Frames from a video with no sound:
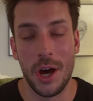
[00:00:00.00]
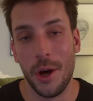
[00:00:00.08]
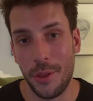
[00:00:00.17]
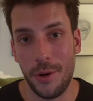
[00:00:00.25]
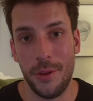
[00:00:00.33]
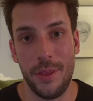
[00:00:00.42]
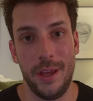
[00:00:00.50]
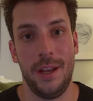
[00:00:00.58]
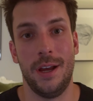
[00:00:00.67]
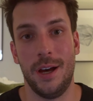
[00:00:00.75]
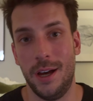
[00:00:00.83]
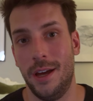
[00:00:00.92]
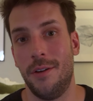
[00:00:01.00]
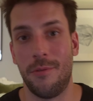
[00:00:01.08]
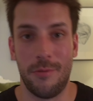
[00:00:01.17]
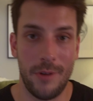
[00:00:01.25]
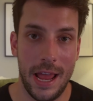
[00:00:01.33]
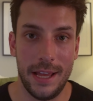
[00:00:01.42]
other than
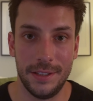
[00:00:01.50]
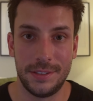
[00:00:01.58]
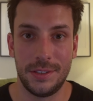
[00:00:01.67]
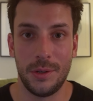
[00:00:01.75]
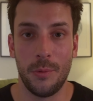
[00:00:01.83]
on rent?